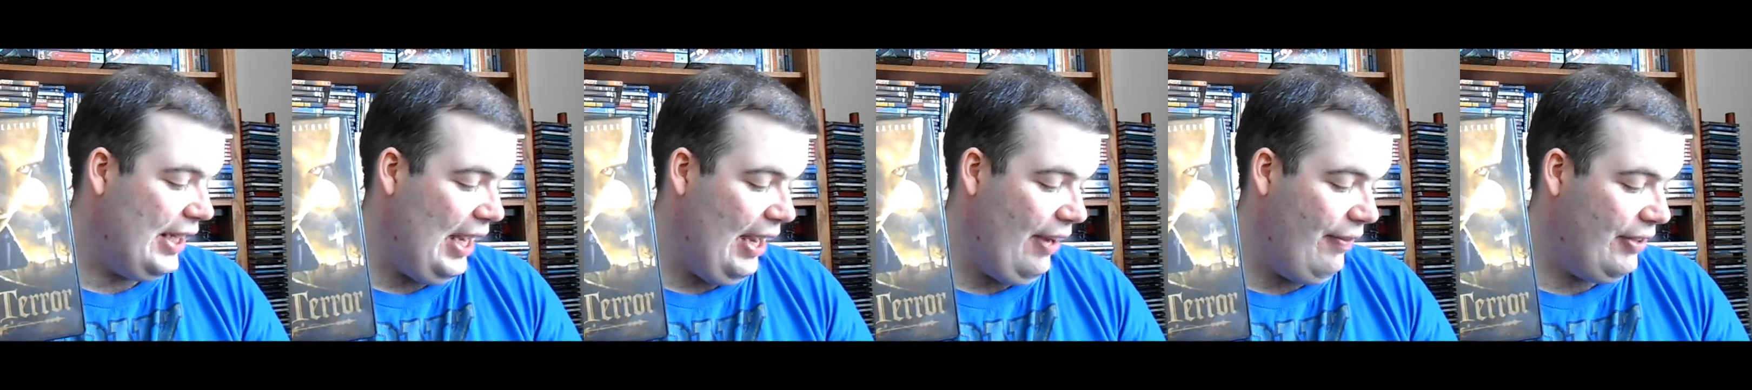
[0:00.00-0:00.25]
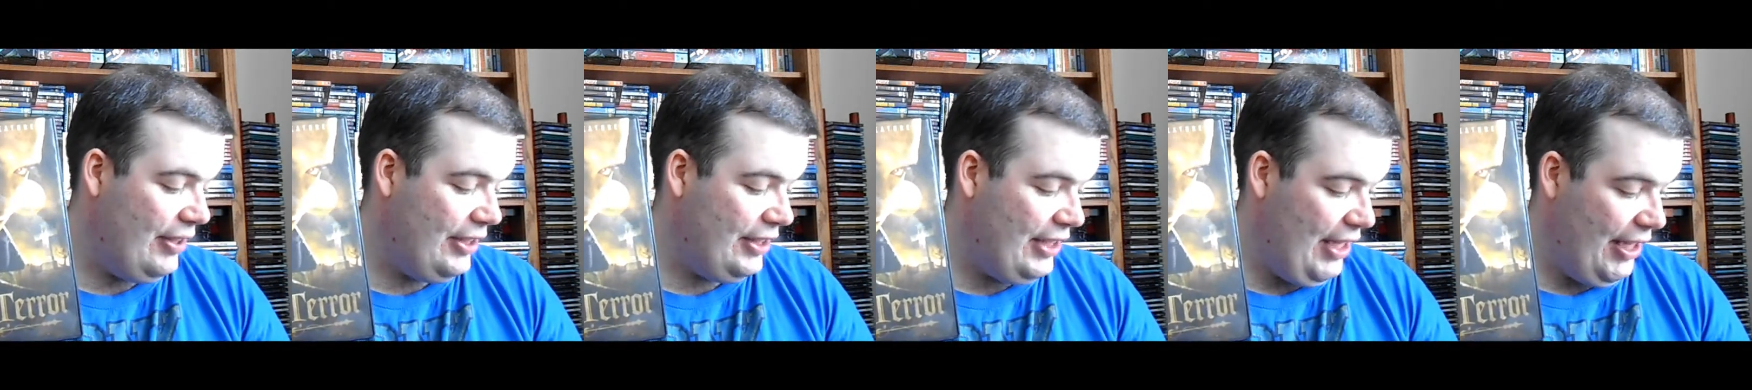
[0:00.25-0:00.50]

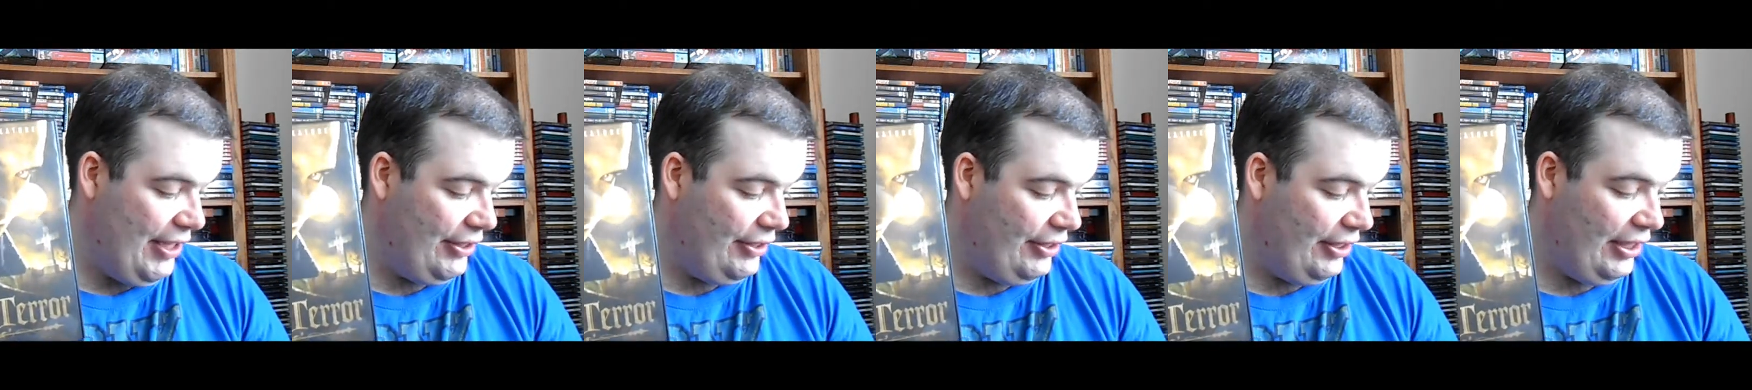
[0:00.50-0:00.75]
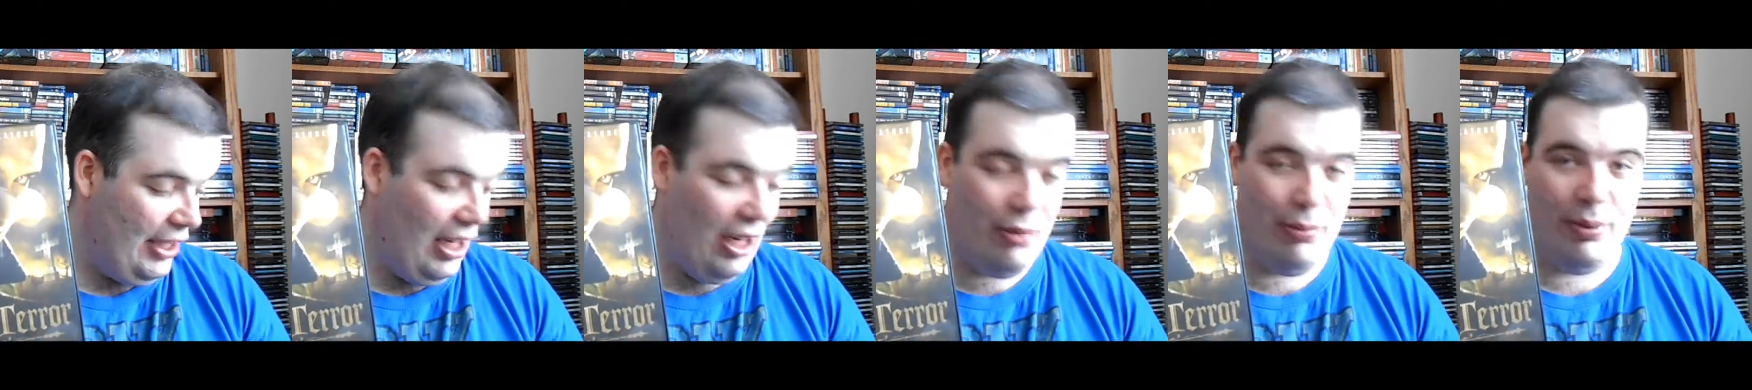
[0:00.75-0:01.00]
other sets that
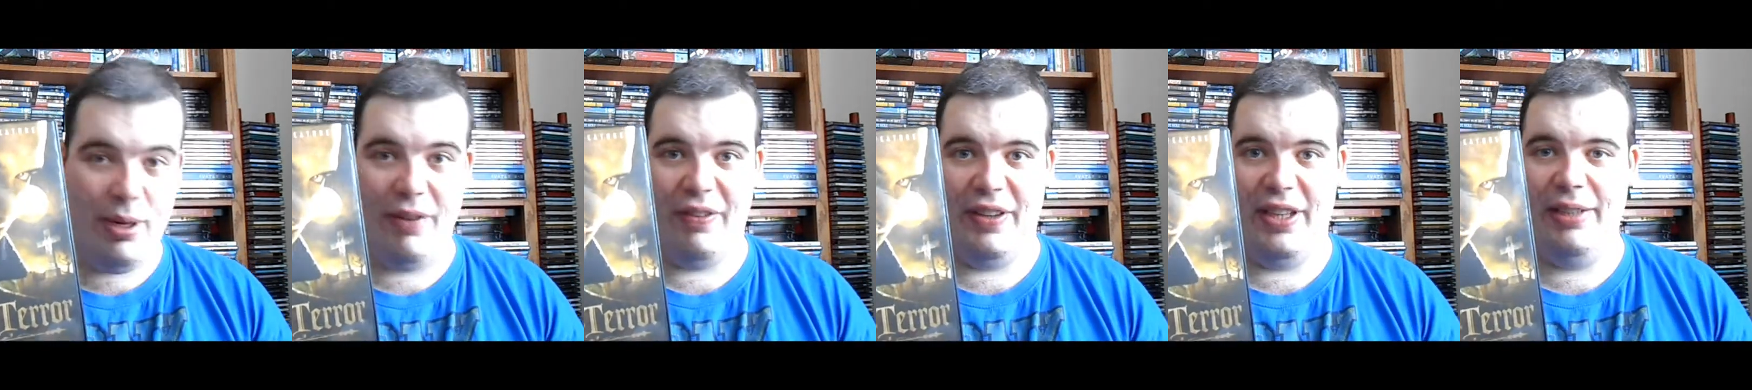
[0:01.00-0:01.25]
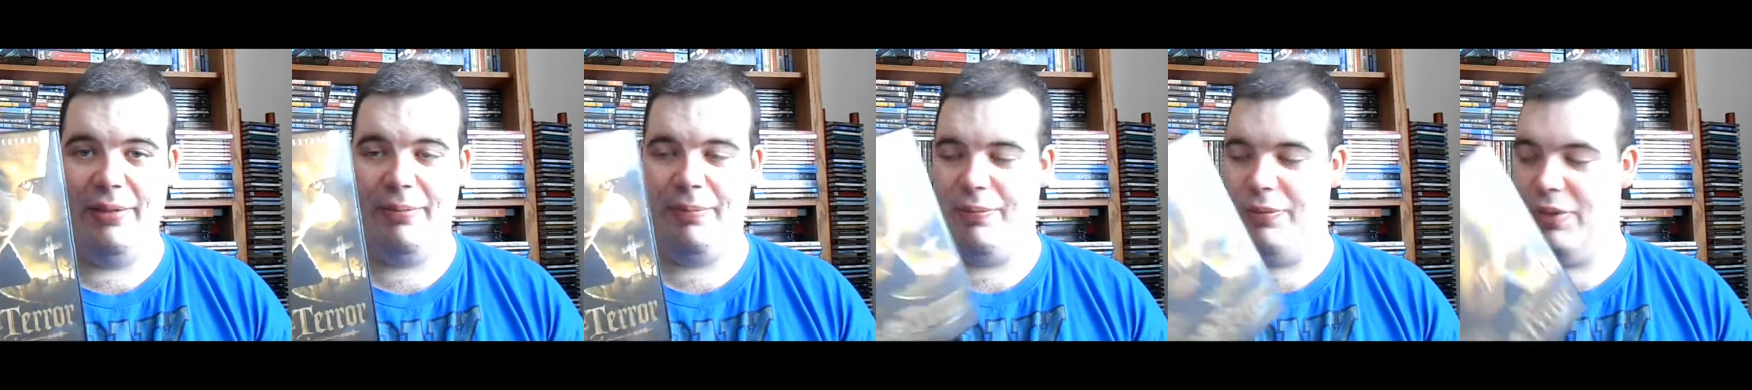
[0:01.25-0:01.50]
go with
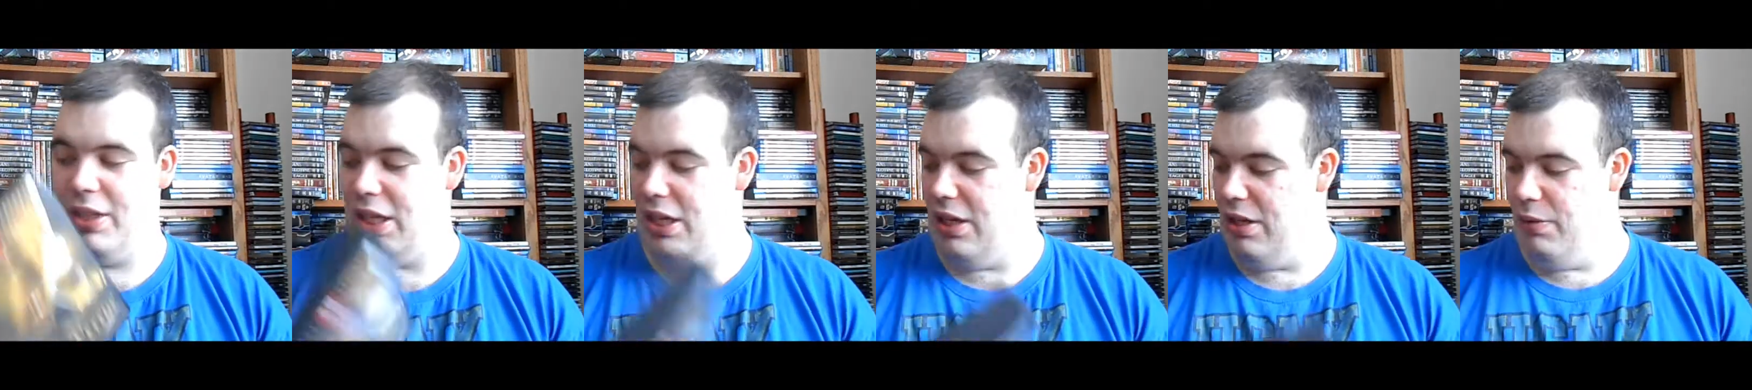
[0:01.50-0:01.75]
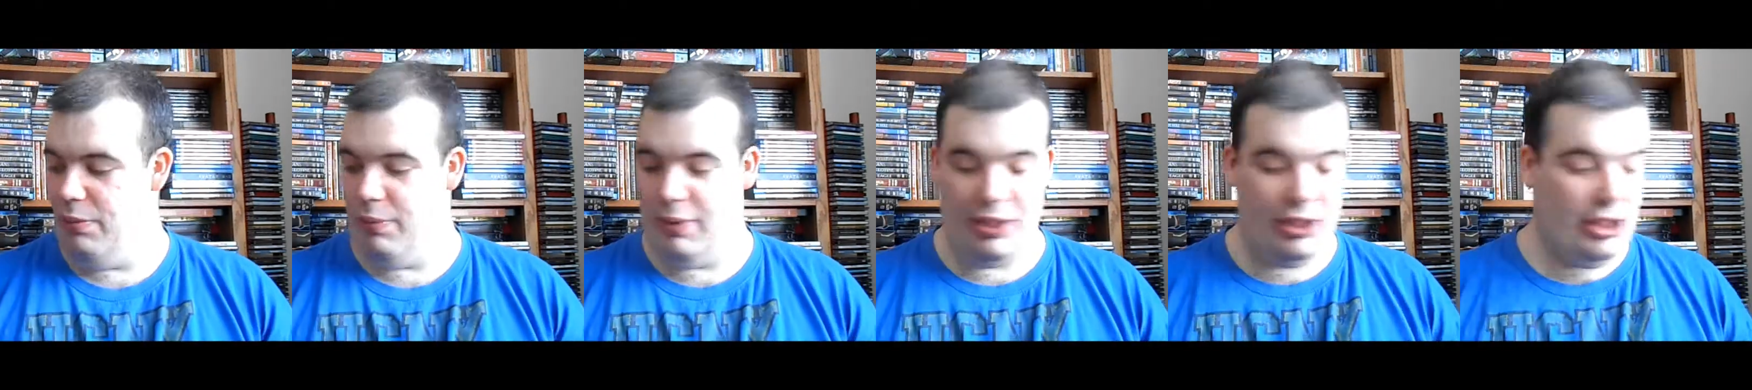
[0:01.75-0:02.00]
it,
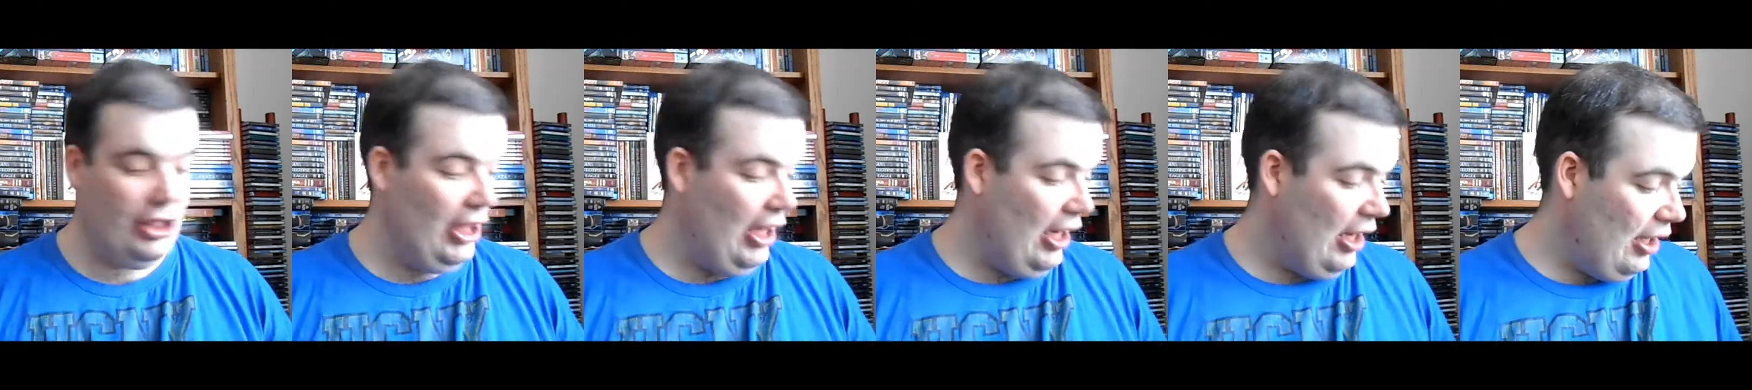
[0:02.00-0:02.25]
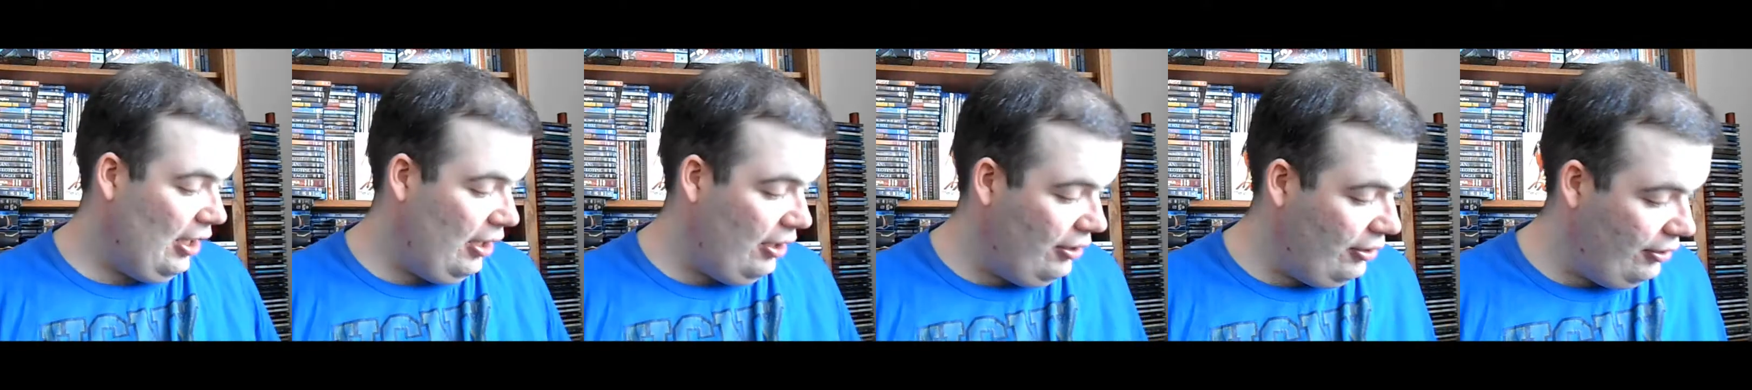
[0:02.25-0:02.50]
which
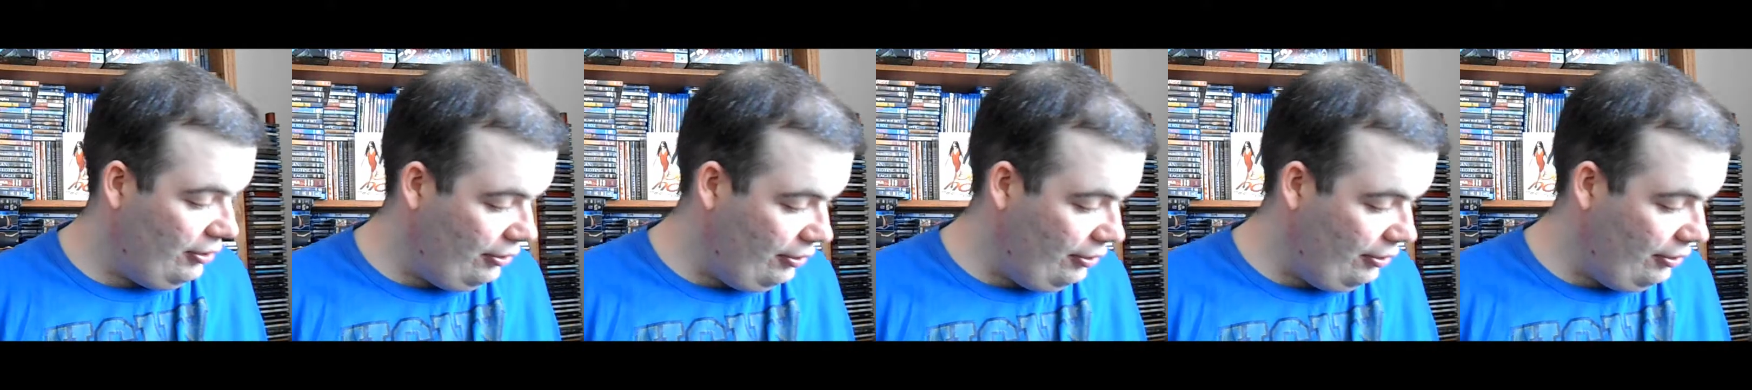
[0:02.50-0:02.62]
are,